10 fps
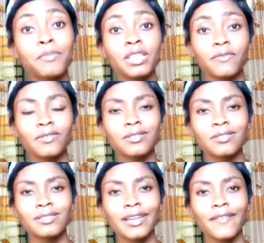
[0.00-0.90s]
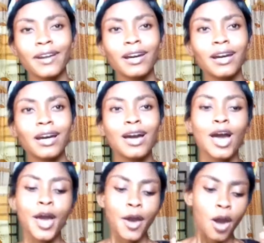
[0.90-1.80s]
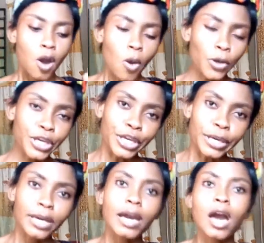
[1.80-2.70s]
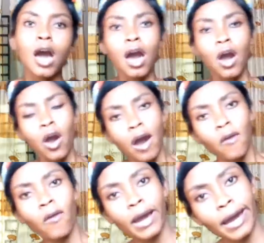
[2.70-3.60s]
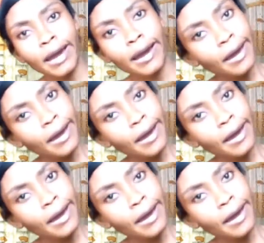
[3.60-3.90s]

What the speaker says: paid the 4,000 naira. Okay, Oga,